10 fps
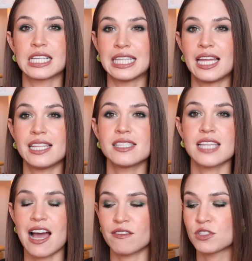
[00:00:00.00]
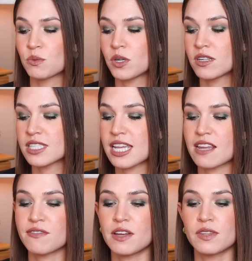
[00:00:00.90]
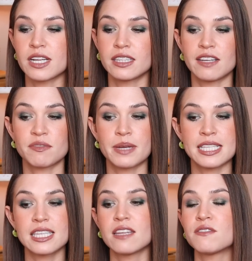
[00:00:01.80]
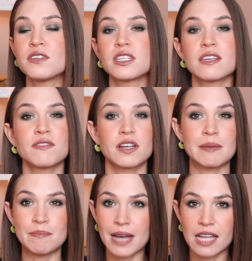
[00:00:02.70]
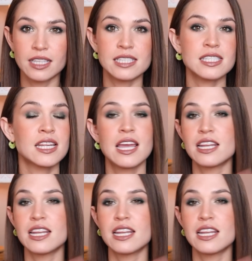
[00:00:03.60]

cleanse afterwards. And I found that it left my skin feeling very balanced,